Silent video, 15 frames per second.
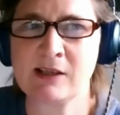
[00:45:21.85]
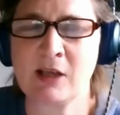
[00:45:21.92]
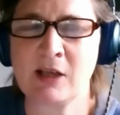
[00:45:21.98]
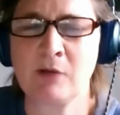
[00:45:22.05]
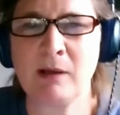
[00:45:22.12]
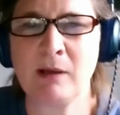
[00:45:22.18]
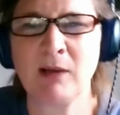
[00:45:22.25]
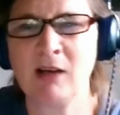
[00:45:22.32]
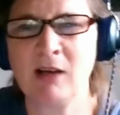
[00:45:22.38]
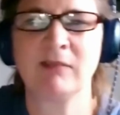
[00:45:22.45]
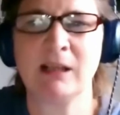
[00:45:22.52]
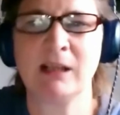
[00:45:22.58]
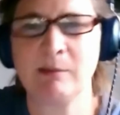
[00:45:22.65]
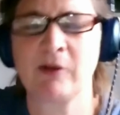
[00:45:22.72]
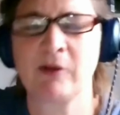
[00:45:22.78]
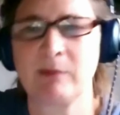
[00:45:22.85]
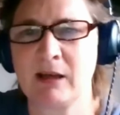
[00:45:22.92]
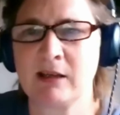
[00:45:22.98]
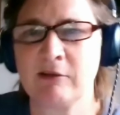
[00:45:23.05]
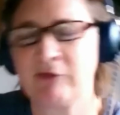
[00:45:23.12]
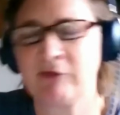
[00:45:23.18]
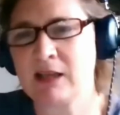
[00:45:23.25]
So people aren't really bothered
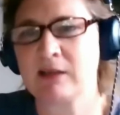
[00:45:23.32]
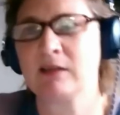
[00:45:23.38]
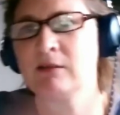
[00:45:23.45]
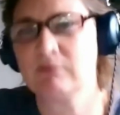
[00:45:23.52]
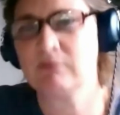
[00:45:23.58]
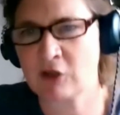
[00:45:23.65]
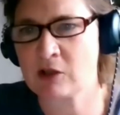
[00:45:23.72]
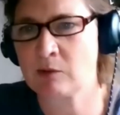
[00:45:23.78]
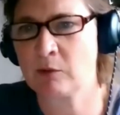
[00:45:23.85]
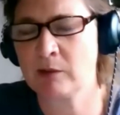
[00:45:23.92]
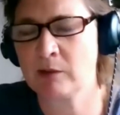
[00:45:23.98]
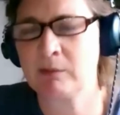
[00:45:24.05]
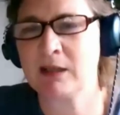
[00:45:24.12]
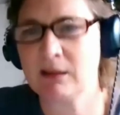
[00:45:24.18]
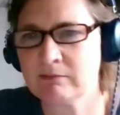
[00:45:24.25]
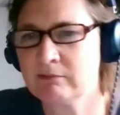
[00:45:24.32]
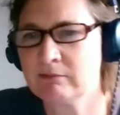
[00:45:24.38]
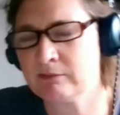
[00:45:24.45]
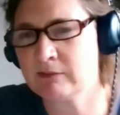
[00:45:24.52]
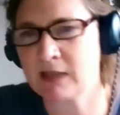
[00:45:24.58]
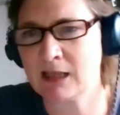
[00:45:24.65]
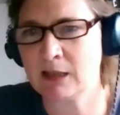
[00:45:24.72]
about the faith and just want to be
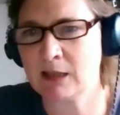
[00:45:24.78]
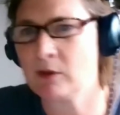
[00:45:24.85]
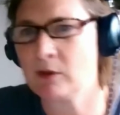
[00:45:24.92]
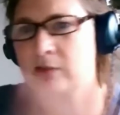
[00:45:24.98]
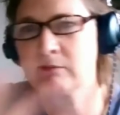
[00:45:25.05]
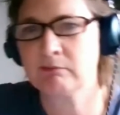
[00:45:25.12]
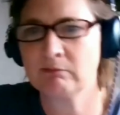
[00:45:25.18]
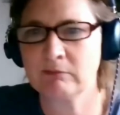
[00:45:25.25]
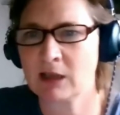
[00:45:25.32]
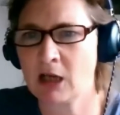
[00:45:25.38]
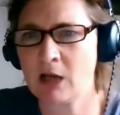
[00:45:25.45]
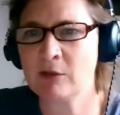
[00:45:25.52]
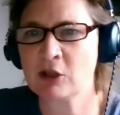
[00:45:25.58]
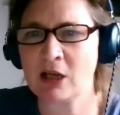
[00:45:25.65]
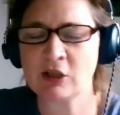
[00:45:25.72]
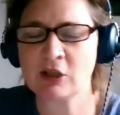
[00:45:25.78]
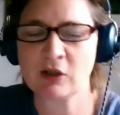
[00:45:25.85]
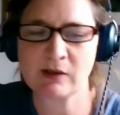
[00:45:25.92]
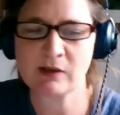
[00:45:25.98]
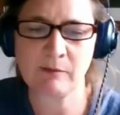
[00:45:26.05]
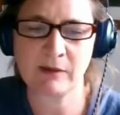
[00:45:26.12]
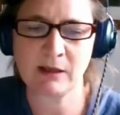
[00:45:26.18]
dealing with climate change or
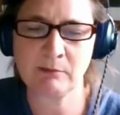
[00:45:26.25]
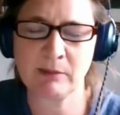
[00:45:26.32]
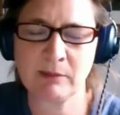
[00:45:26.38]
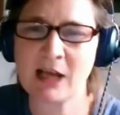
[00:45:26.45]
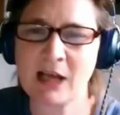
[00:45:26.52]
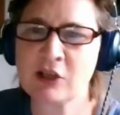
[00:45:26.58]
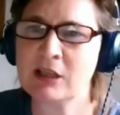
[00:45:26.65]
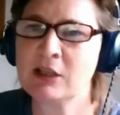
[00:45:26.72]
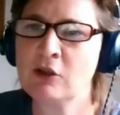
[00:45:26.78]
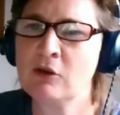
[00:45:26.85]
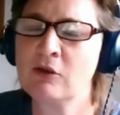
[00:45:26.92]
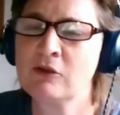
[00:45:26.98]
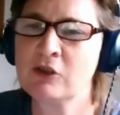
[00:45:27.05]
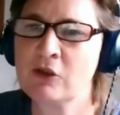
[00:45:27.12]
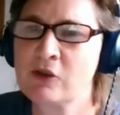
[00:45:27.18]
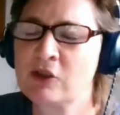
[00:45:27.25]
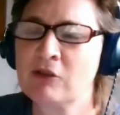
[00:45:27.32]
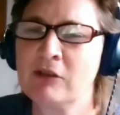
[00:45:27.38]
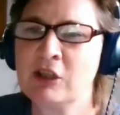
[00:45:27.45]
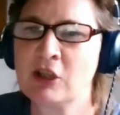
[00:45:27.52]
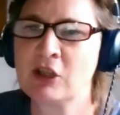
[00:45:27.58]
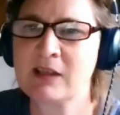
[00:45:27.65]
something. But actually, your your
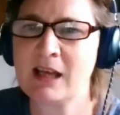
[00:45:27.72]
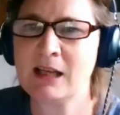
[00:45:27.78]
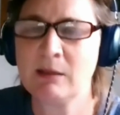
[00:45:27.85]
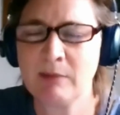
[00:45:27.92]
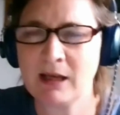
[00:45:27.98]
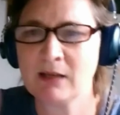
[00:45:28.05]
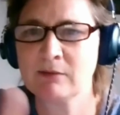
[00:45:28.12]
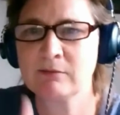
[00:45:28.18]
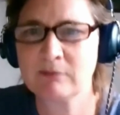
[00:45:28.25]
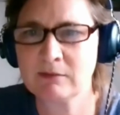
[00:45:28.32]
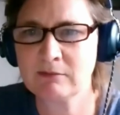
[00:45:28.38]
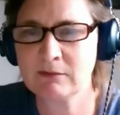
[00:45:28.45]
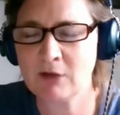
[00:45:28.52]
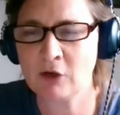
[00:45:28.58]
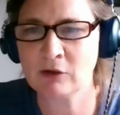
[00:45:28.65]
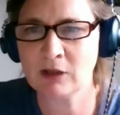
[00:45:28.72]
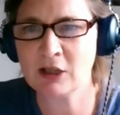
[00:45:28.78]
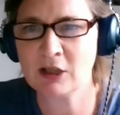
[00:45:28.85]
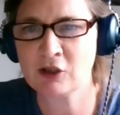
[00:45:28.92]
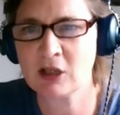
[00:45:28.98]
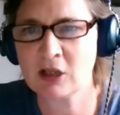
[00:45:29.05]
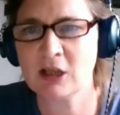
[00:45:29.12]
story just then about
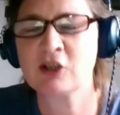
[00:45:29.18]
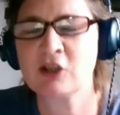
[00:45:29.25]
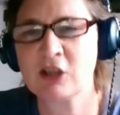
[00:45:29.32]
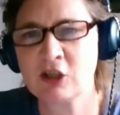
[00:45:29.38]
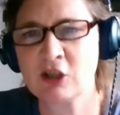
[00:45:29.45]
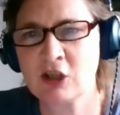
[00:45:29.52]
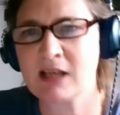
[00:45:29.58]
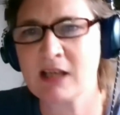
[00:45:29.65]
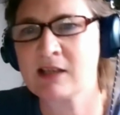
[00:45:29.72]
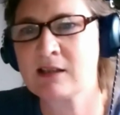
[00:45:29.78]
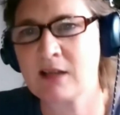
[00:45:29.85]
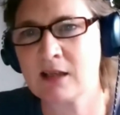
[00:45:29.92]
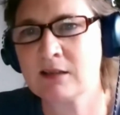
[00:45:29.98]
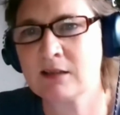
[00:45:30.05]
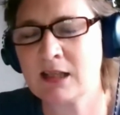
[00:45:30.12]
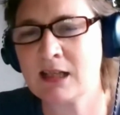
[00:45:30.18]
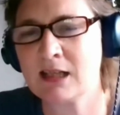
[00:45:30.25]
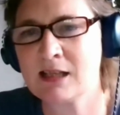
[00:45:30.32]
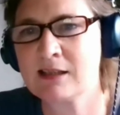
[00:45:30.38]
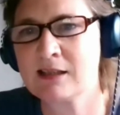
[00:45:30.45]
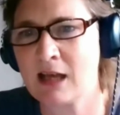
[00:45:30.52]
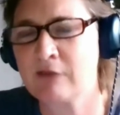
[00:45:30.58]
online church suggests that that
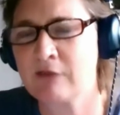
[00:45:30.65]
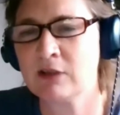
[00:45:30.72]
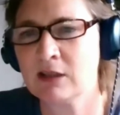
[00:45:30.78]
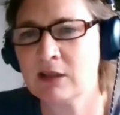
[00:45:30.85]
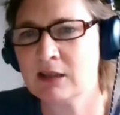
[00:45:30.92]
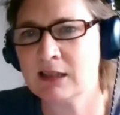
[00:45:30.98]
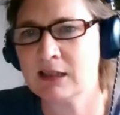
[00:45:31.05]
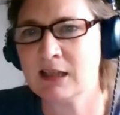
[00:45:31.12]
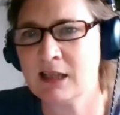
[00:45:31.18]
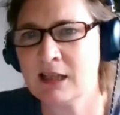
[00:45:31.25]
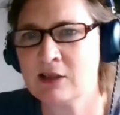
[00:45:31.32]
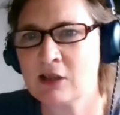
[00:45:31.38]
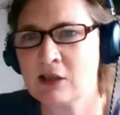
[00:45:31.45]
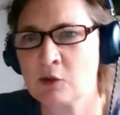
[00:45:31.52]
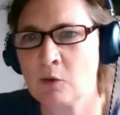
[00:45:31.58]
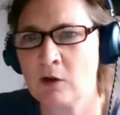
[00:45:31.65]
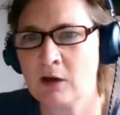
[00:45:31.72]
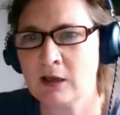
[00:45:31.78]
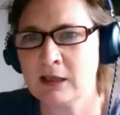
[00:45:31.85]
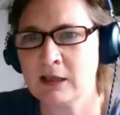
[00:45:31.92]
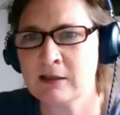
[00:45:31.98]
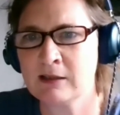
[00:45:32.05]
it's definitely
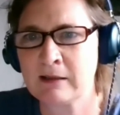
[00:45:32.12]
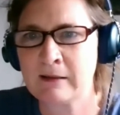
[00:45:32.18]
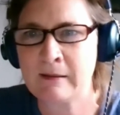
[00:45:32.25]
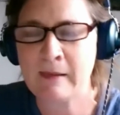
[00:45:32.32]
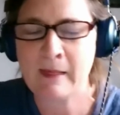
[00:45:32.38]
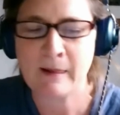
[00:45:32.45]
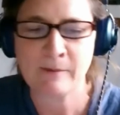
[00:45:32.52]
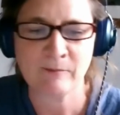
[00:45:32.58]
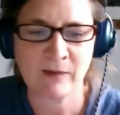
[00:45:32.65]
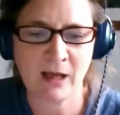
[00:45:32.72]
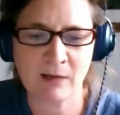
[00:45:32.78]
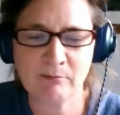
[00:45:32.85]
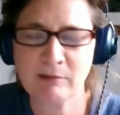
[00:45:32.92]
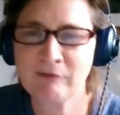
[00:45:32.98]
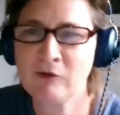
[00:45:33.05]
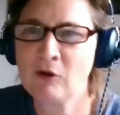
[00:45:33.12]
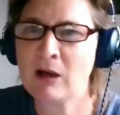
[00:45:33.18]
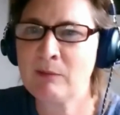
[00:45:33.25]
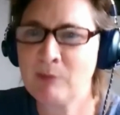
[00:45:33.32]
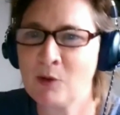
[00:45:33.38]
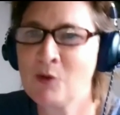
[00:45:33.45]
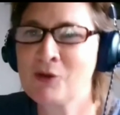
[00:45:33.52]
intertwined. And um, before
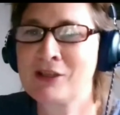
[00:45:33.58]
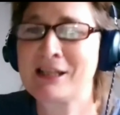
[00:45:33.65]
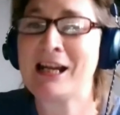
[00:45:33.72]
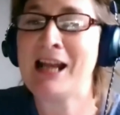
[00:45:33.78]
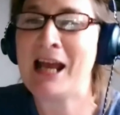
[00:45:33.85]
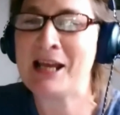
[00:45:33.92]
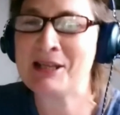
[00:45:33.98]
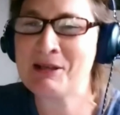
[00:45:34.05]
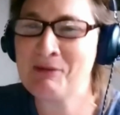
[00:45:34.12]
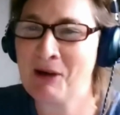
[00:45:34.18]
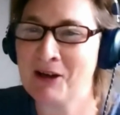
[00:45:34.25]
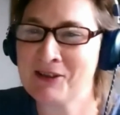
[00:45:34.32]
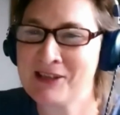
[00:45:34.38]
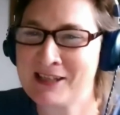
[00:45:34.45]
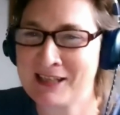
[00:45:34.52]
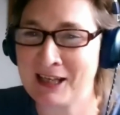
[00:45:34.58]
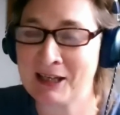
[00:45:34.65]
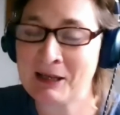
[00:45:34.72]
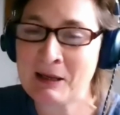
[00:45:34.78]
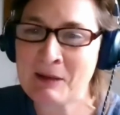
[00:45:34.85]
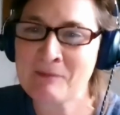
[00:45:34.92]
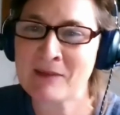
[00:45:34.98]
I pause to let you answer,
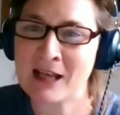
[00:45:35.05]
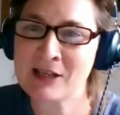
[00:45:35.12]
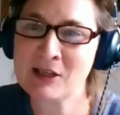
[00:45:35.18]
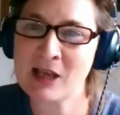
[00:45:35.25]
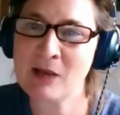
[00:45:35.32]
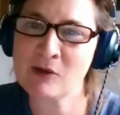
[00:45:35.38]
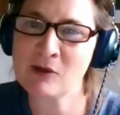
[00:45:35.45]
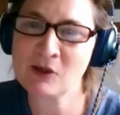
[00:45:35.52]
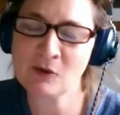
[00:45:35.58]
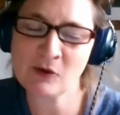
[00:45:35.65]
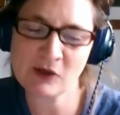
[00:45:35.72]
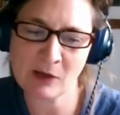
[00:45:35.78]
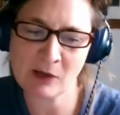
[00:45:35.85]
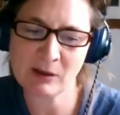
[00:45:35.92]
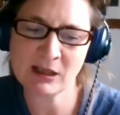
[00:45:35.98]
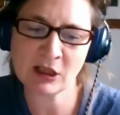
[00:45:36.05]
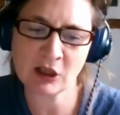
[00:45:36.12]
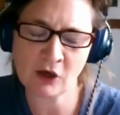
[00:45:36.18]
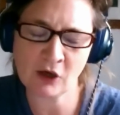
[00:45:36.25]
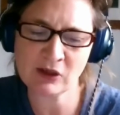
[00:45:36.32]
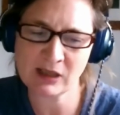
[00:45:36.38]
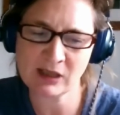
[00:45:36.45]
it's it was also in the
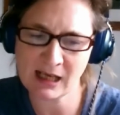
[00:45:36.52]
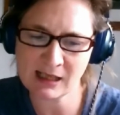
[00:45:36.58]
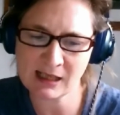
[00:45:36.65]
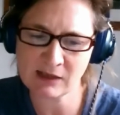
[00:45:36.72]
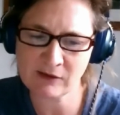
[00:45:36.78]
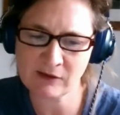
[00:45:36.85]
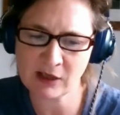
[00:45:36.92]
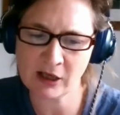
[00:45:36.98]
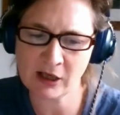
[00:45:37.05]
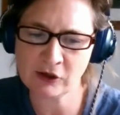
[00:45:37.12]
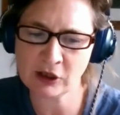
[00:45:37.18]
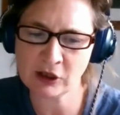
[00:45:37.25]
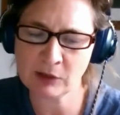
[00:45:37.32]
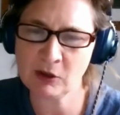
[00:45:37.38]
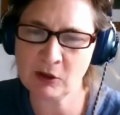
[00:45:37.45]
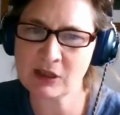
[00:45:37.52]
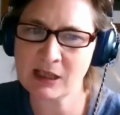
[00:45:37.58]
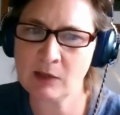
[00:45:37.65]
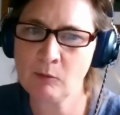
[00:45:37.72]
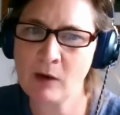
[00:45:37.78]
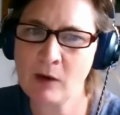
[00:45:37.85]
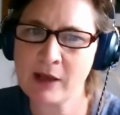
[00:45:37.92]
context of the Iona
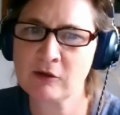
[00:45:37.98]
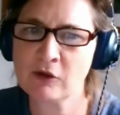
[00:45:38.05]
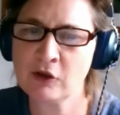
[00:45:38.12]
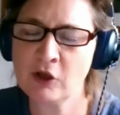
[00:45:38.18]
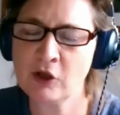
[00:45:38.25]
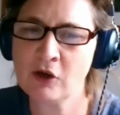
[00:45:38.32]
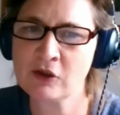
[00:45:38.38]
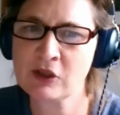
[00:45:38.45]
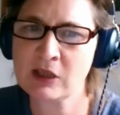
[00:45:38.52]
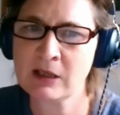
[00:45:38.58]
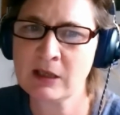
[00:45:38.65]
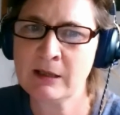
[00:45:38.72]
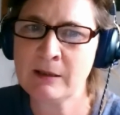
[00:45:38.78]
community and whether or not.